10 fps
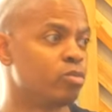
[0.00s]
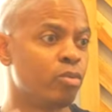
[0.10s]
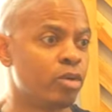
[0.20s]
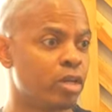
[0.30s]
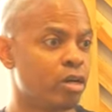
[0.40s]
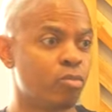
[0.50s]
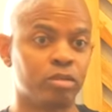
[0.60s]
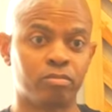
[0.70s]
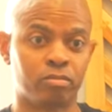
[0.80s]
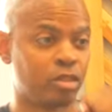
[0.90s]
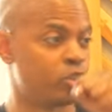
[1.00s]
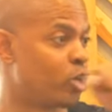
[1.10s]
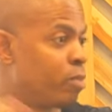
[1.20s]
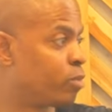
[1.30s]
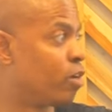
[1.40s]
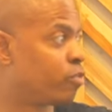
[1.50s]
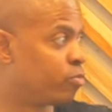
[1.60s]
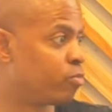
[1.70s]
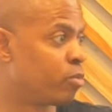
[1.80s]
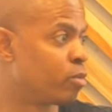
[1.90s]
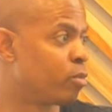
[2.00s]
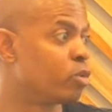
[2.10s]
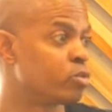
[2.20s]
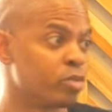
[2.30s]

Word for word: We were here, we get dropped off from the boats,